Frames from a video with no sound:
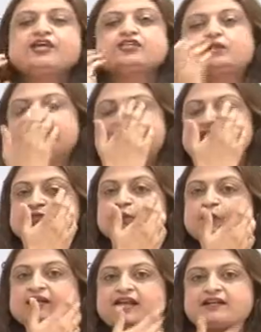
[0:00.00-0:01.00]
So let us
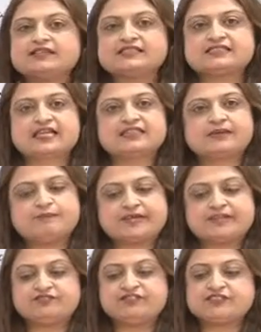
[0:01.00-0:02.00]
go and understand the
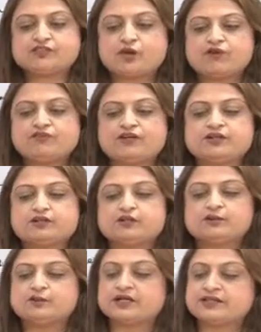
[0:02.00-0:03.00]
benefits of a
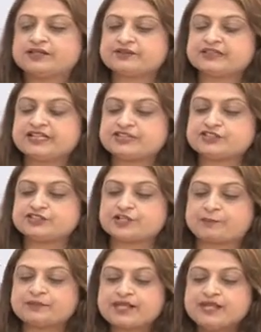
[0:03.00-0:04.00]
good working
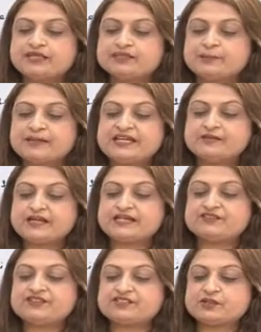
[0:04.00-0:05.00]
relationship. The main
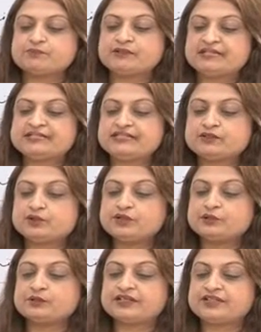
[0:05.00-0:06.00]
benefits of building
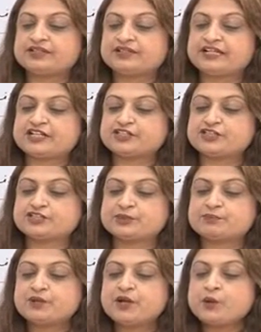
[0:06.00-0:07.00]
good working
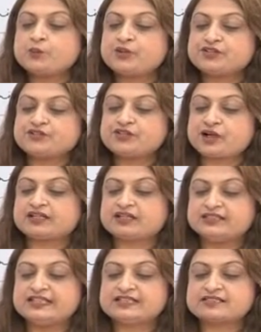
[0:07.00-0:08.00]
relationship with your
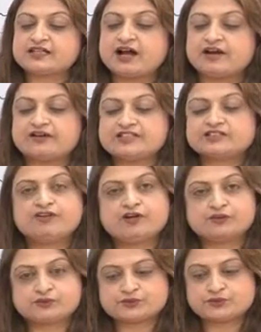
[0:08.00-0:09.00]
colleagues are as
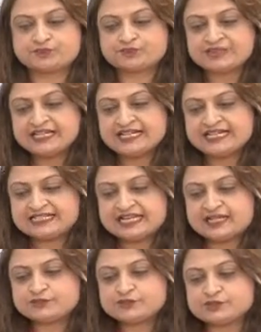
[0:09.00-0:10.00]
follows. It
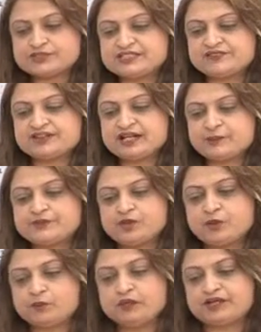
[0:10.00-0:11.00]
helps to develop
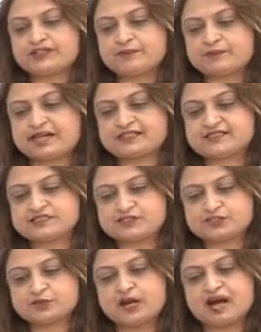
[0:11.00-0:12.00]
your working
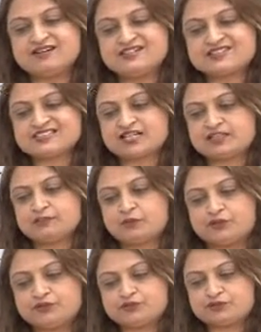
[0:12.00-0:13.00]
practices, to understand the
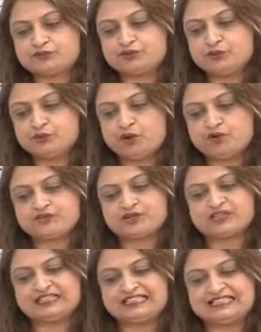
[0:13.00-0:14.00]
points of view of
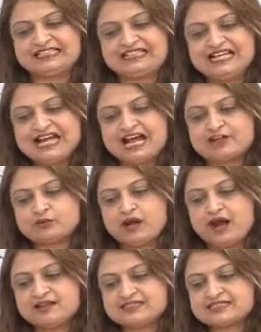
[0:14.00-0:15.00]
your colleague and to
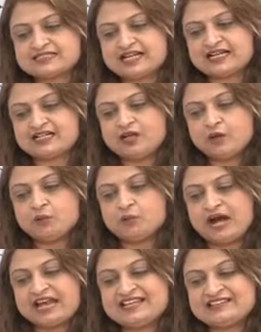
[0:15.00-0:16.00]
understand
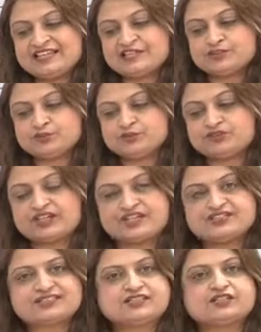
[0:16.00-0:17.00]
why they do
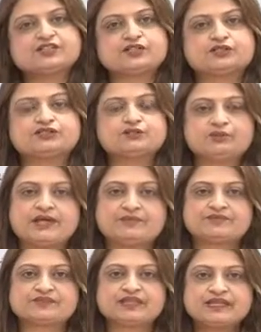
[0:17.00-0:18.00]
things in a certain
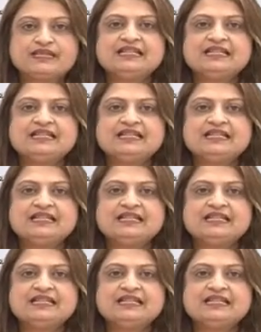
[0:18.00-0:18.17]
way.